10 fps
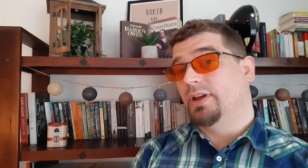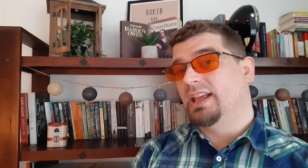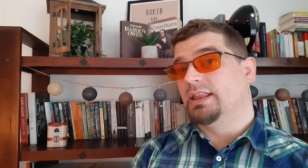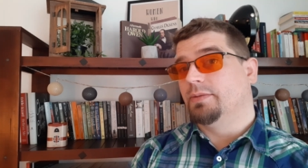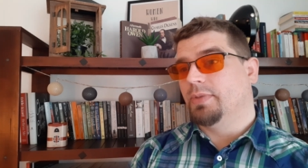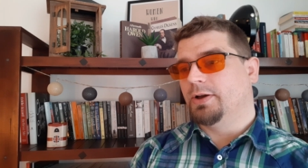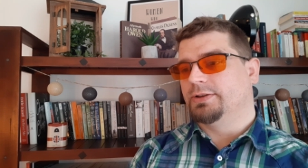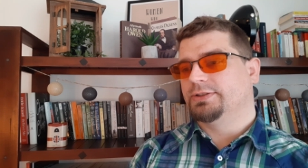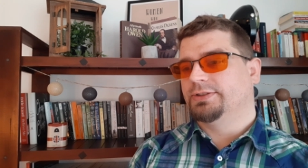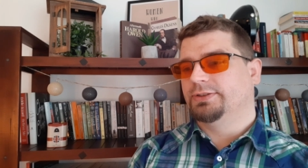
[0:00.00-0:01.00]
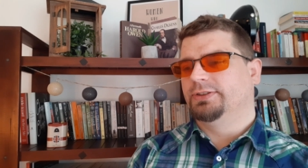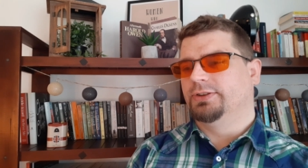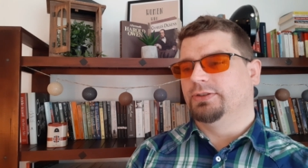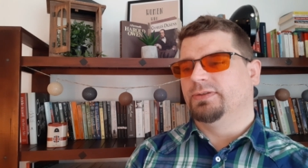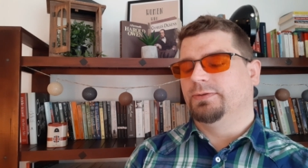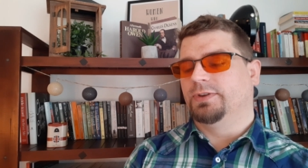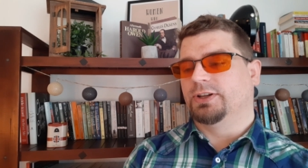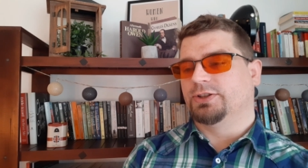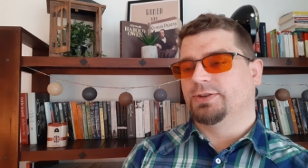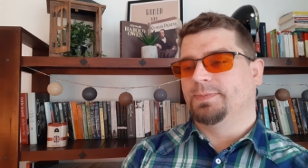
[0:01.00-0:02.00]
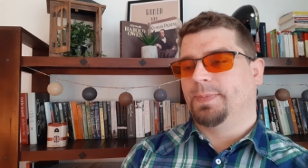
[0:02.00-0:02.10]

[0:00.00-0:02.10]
in the past. Good, finished.